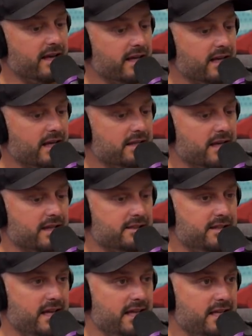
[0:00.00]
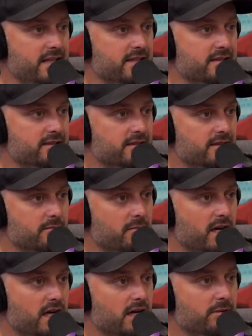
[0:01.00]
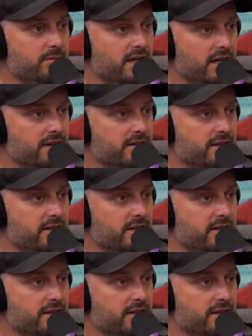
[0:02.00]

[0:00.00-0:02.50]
kind of got that teen mom kind of